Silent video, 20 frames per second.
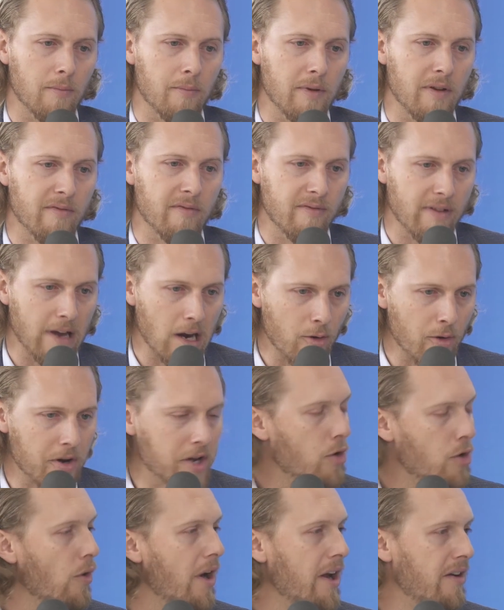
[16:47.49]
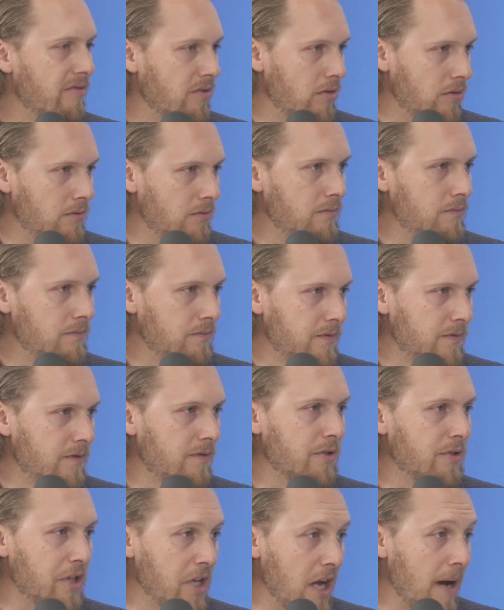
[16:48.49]
be very grateful
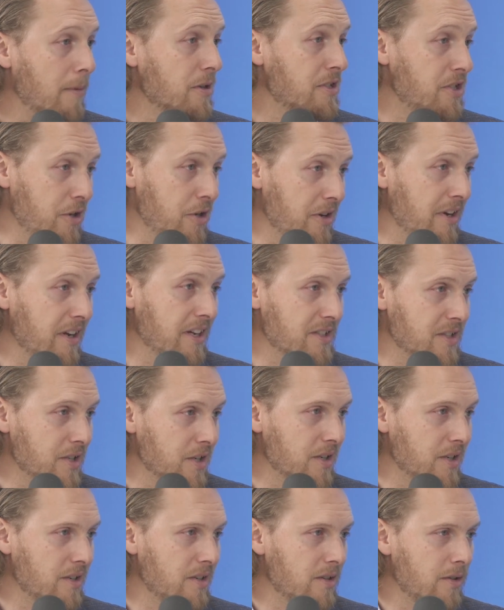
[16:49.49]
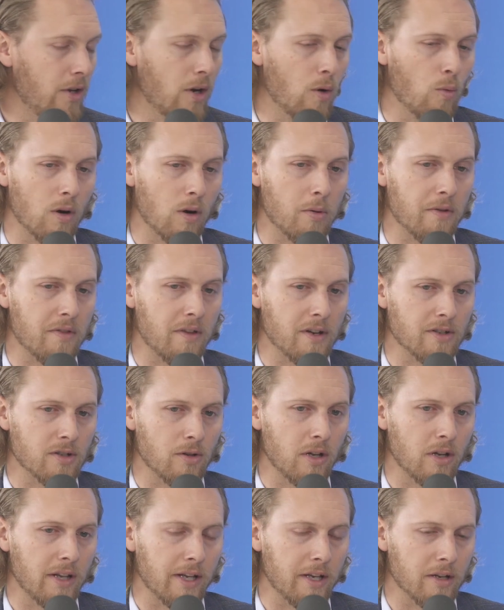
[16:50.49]
for the opportunity to work with an
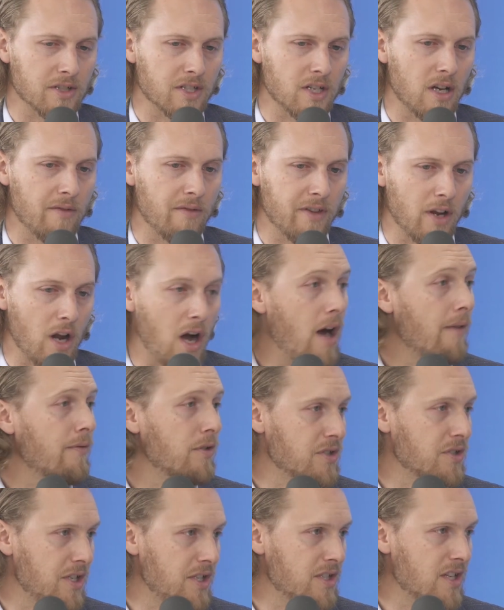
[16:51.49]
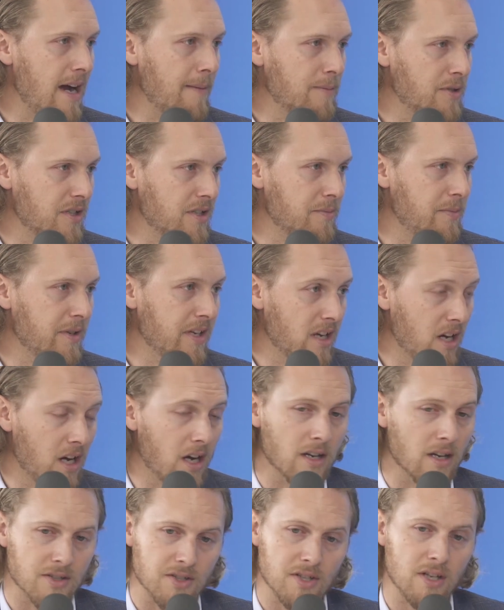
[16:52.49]
attorney like yourself that offers these options,
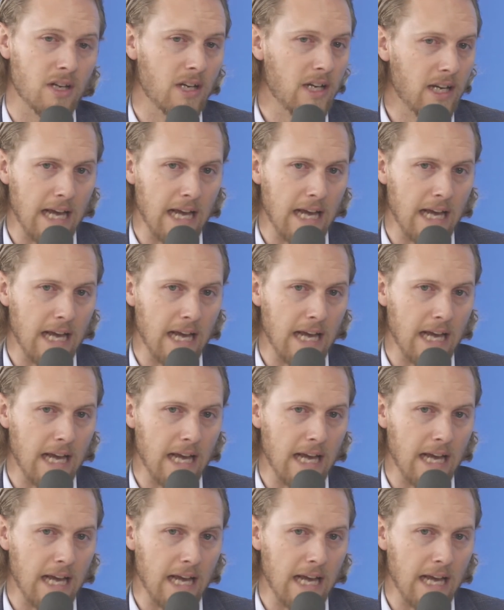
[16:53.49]
because